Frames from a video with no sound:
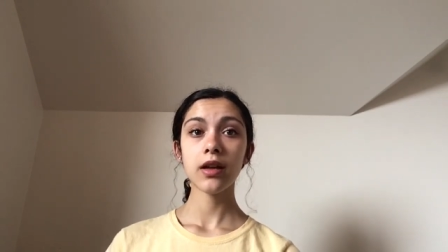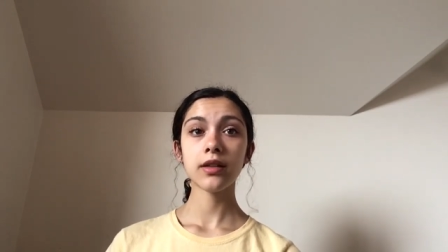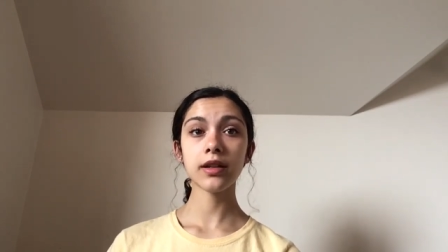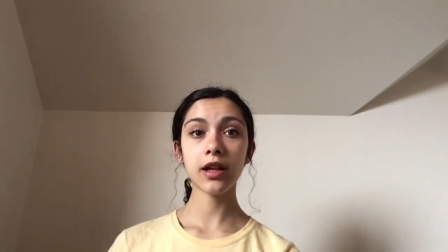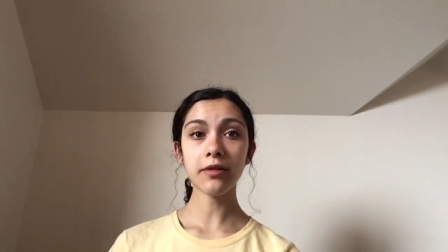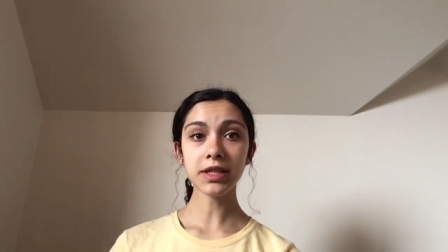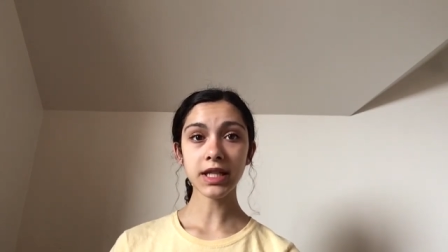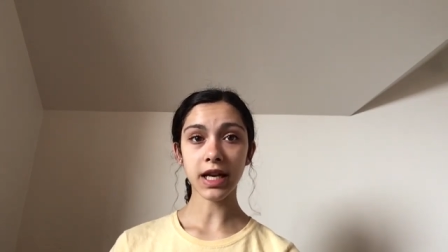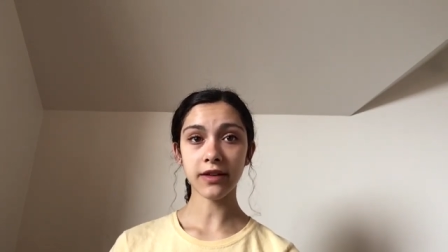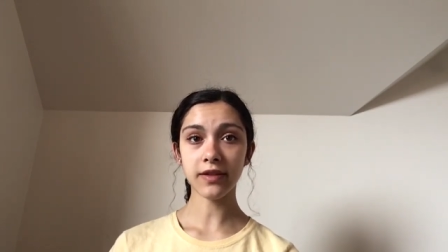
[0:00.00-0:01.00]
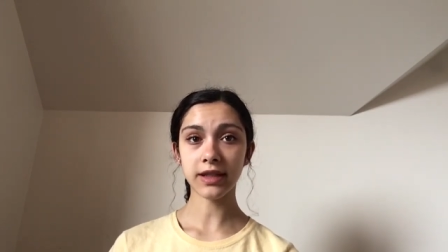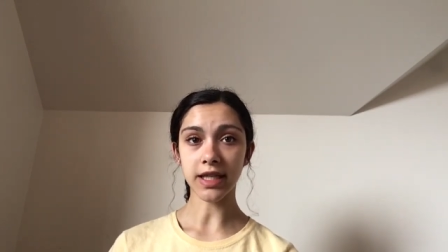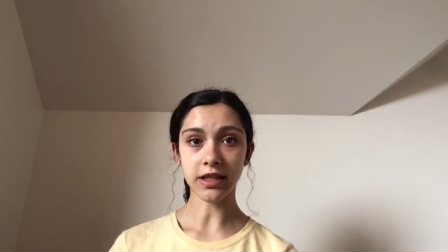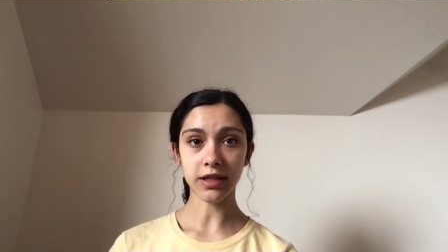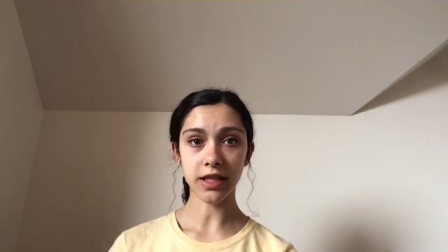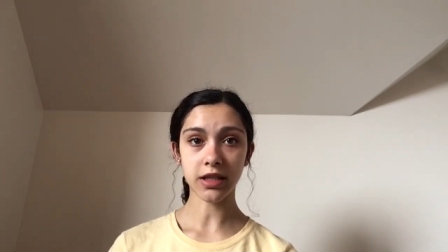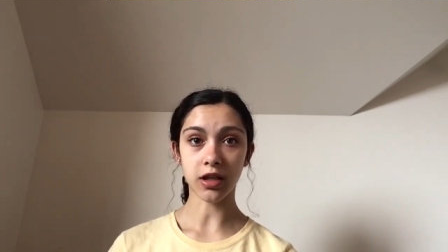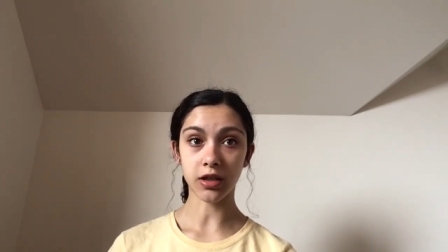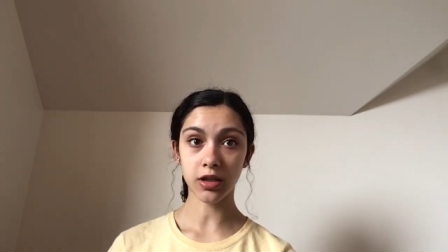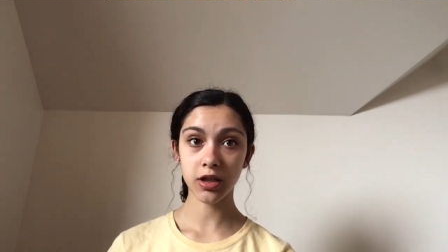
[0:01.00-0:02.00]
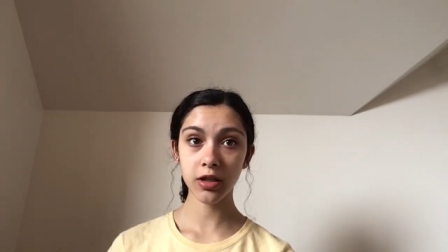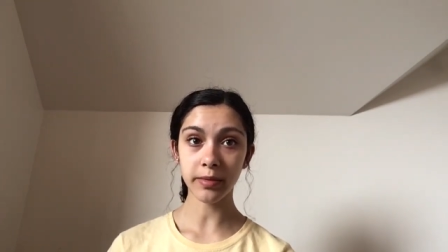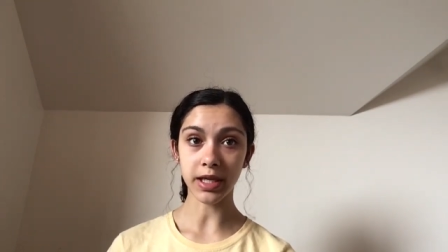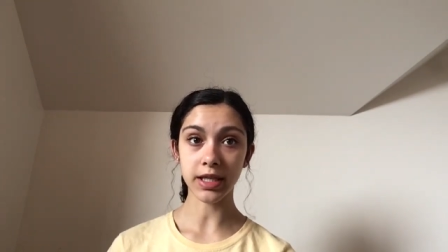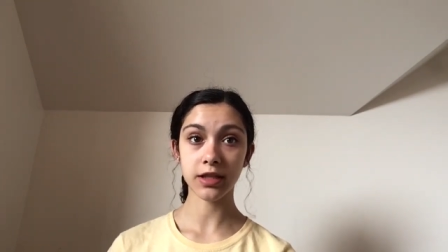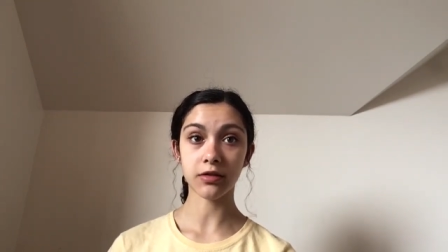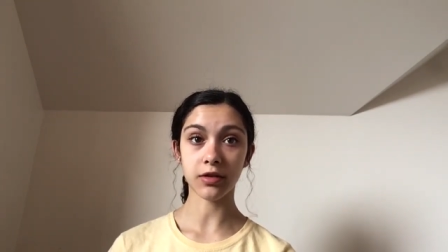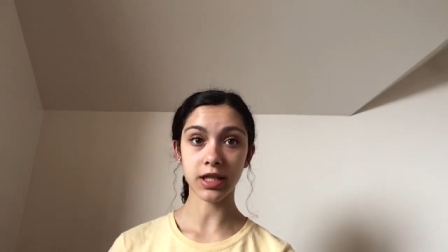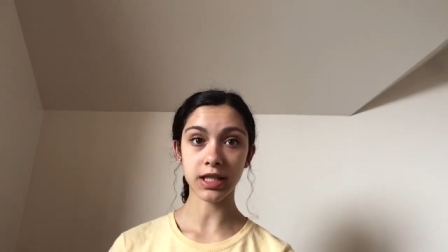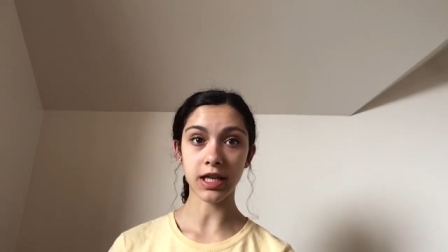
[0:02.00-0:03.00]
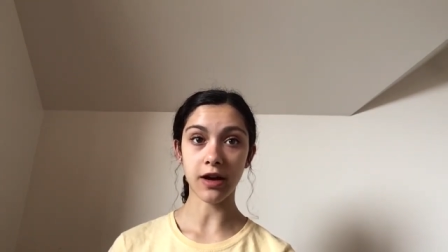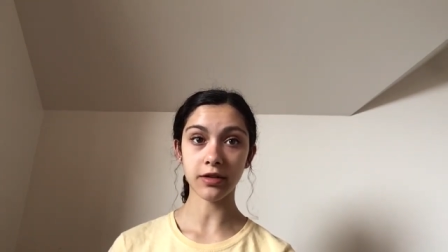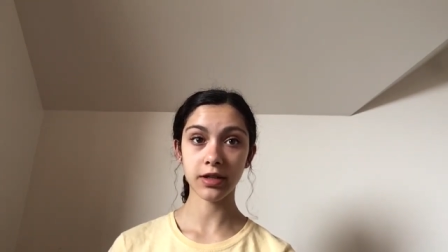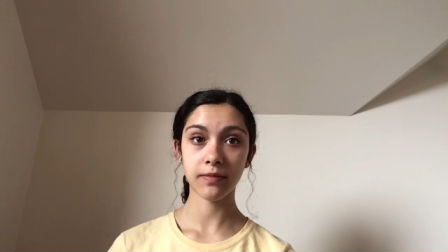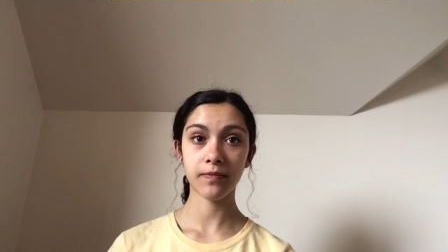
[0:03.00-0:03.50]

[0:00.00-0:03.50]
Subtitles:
The lowest end of a glacier is called the terminus, or the snout.